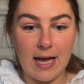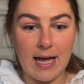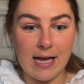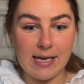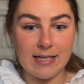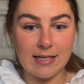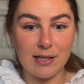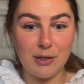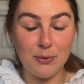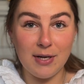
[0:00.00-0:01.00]
and
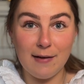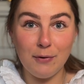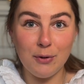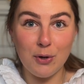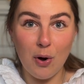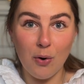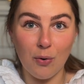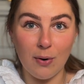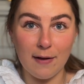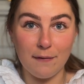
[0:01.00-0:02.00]
you never
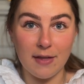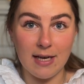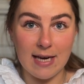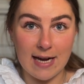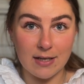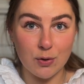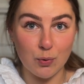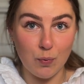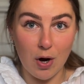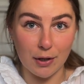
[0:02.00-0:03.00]
know if the next
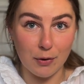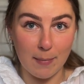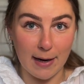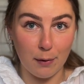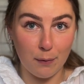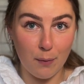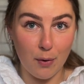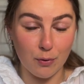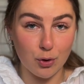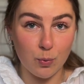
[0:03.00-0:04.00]
rock you might
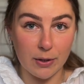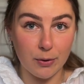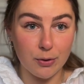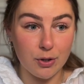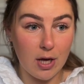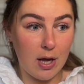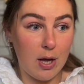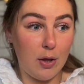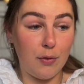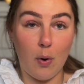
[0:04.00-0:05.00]
throw triggers
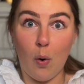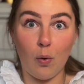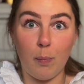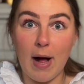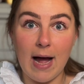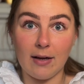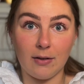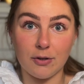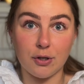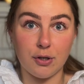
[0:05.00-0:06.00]
the whole
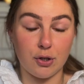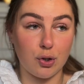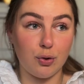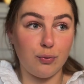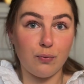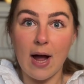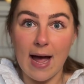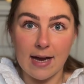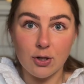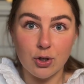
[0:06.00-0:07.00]
pile to just
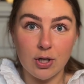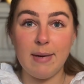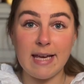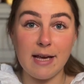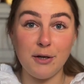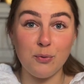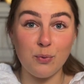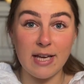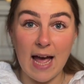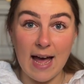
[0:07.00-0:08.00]
crash, making you
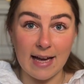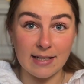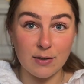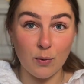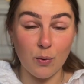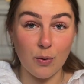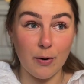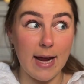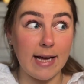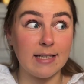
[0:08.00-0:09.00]
react
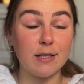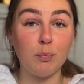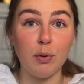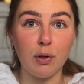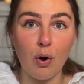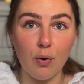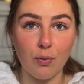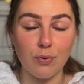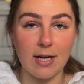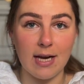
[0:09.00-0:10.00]
or
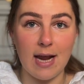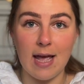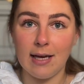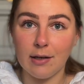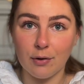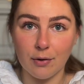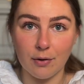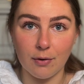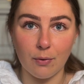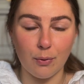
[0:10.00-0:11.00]
explode in
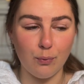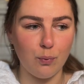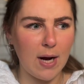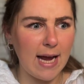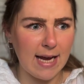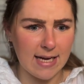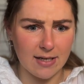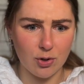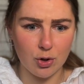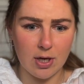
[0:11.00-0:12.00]
anger or
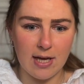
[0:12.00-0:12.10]
rage,